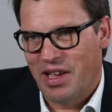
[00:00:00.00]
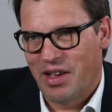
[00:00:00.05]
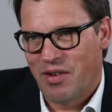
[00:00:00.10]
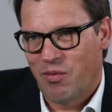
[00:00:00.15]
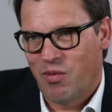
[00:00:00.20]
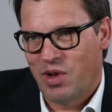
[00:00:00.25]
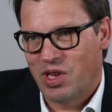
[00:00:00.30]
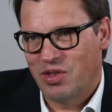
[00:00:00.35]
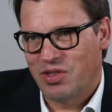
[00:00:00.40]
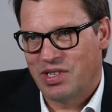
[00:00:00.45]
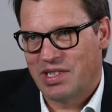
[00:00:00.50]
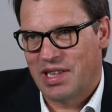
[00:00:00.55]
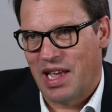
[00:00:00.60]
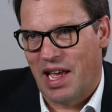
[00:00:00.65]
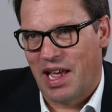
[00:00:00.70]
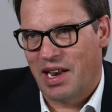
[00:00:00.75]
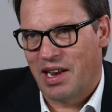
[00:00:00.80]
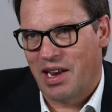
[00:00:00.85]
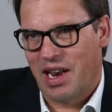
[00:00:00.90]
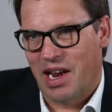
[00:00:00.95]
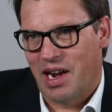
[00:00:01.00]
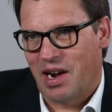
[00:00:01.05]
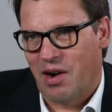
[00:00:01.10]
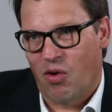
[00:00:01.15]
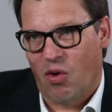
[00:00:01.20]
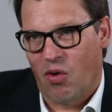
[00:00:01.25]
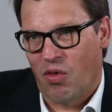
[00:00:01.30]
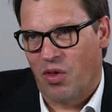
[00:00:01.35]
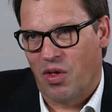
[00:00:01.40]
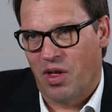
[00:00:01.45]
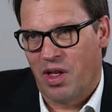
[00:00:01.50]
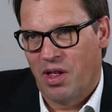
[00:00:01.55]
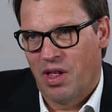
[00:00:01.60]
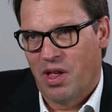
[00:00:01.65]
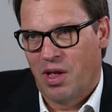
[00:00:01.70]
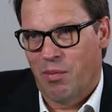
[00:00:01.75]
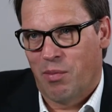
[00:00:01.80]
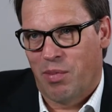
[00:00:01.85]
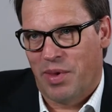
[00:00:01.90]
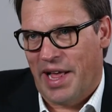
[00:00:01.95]
When you stand there on the
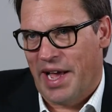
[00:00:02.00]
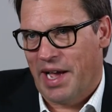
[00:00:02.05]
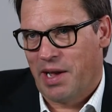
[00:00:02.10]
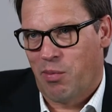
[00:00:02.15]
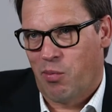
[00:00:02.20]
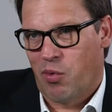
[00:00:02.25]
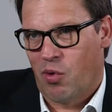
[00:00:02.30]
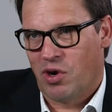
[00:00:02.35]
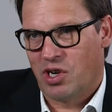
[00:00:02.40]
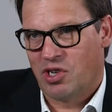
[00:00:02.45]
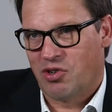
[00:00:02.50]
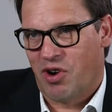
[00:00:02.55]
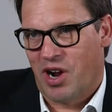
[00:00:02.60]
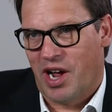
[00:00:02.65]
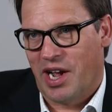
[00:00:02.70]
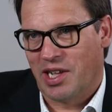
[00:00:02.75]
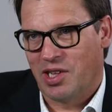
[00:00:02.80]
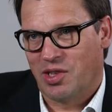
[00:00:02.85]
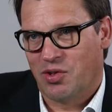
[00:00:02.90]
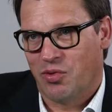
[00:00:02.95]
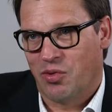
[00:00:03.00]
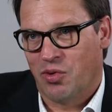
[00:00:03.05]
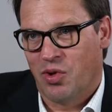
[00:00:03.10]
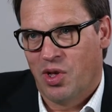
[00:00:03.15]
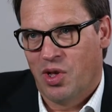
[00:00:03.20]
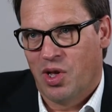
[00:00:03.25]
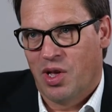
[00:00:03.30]
blackboard trying to